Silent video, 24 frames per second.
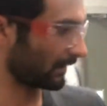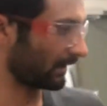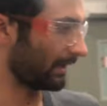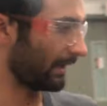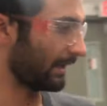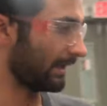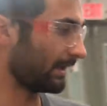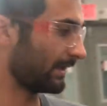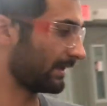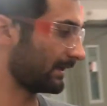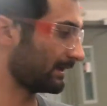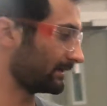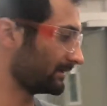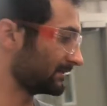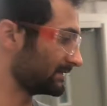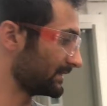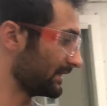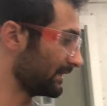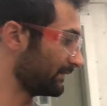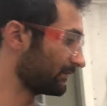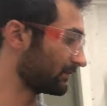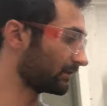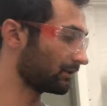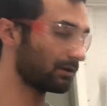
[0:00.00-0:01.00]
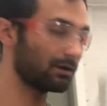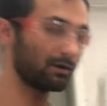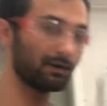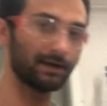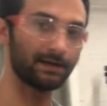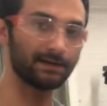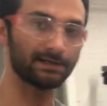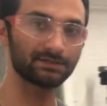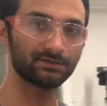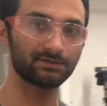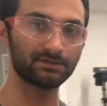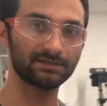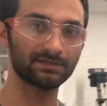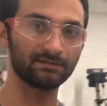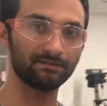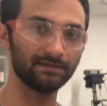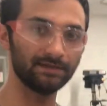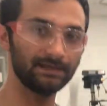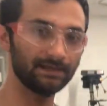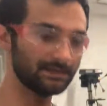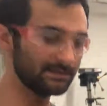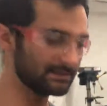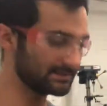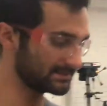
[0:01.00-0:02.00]
And if there are extras of
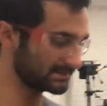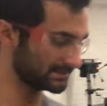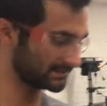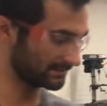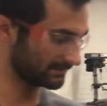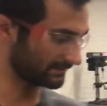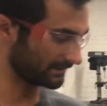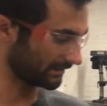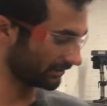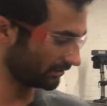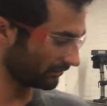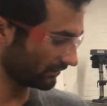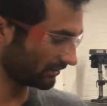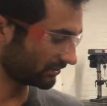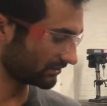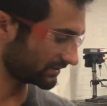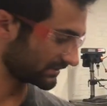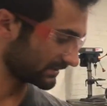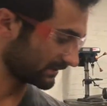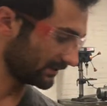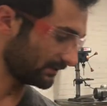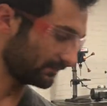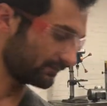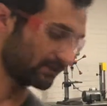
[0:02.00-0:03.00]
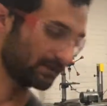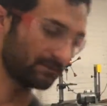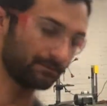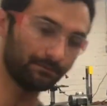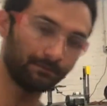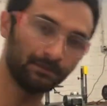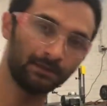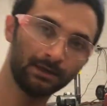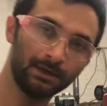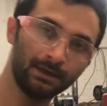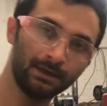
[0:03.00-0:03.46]
these, then you can just leave them